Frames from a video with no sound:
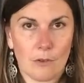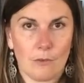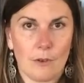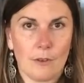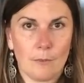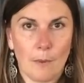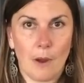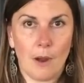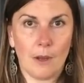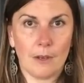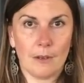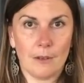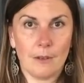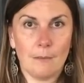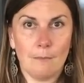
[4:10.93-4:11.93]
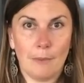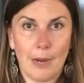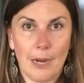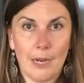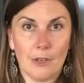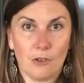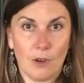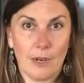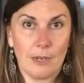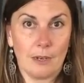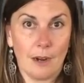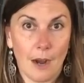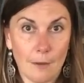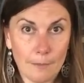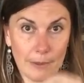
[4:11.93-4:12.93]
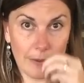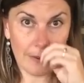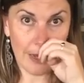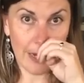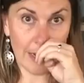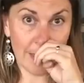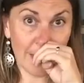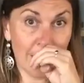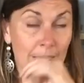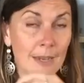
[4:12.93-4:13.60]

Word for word: to respond by trying to compensate